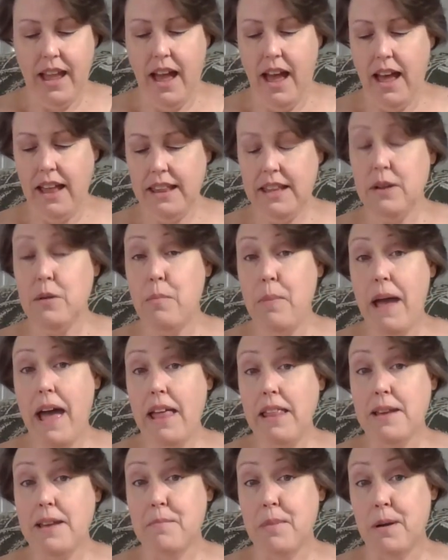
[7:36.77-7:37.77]
little
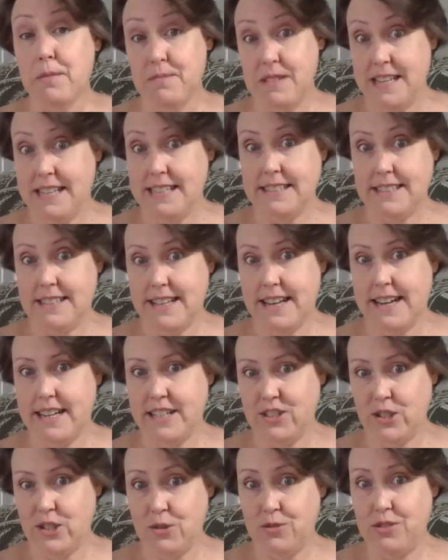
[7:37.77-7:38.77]
palette pumpkins that I
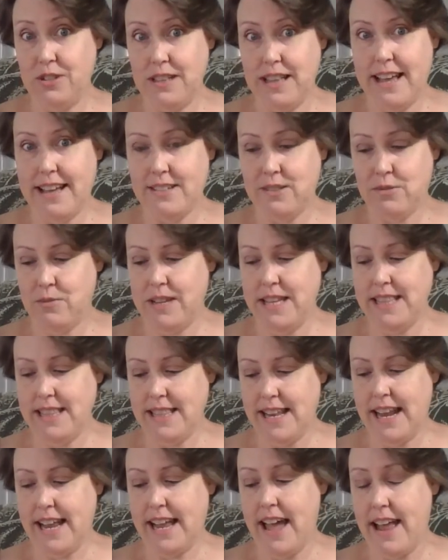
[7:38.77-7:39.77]
showed you last week
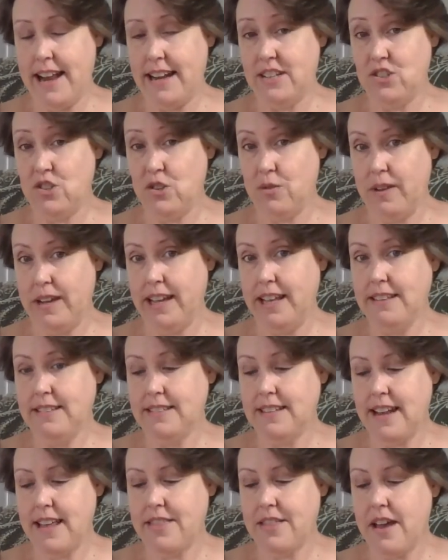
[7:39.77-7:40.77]
that I got at Joann's,
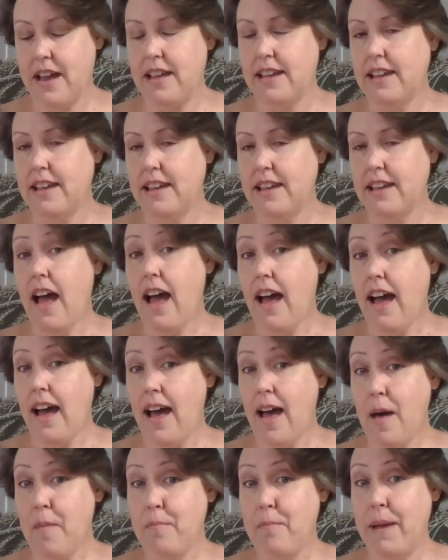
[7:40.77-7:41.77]
and I thought,
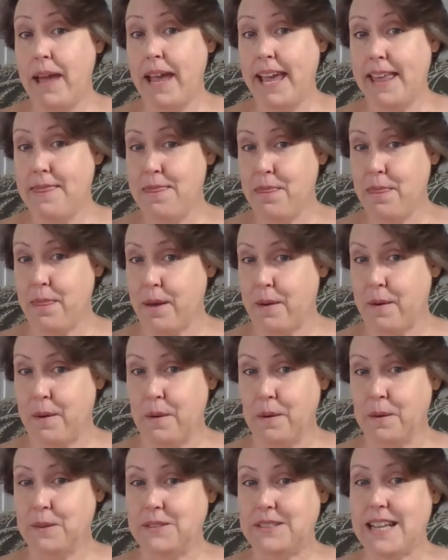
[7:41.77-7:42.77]
I'll paint
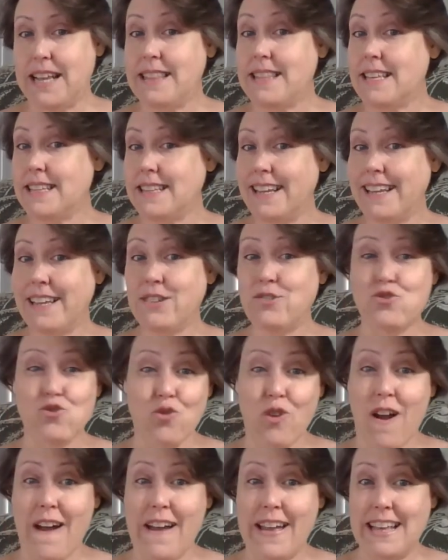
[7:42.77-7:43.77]
those and then they can
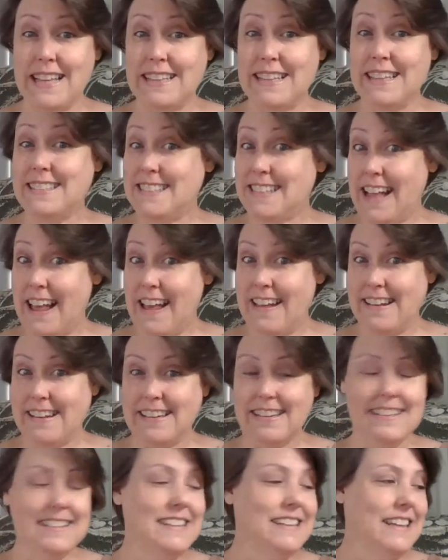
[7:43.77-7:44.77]
dry in the
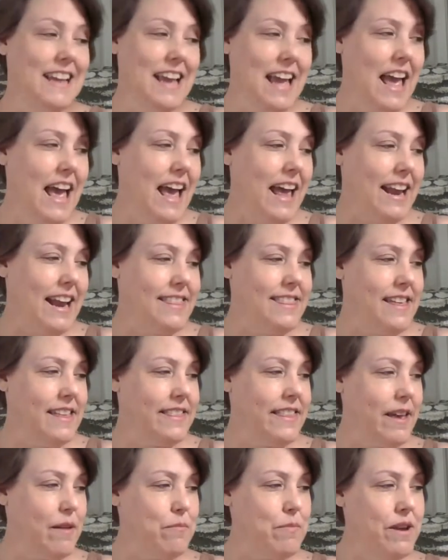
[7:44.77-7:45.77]
sun. And I thought
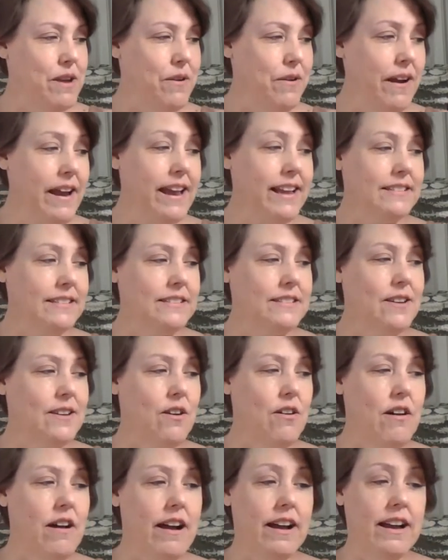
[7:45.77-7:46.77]
that'd be great.
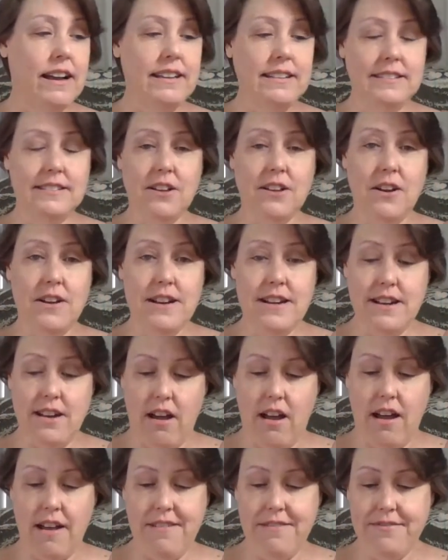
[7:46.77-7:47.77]
So I started
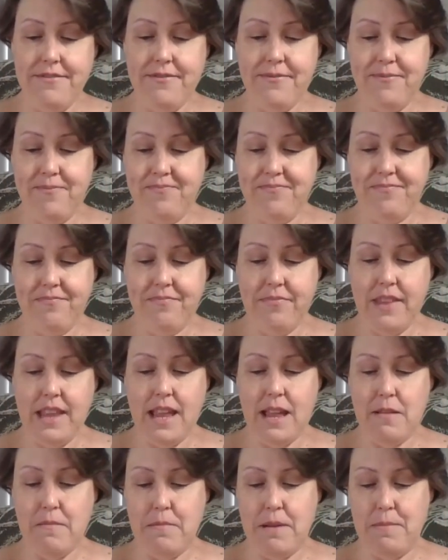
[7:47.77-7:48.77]
off
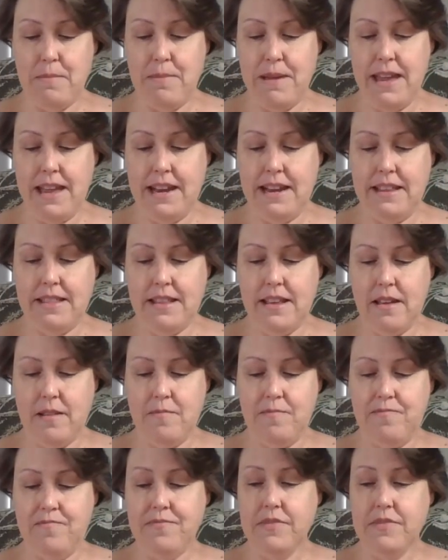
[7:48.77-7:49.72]
by painting them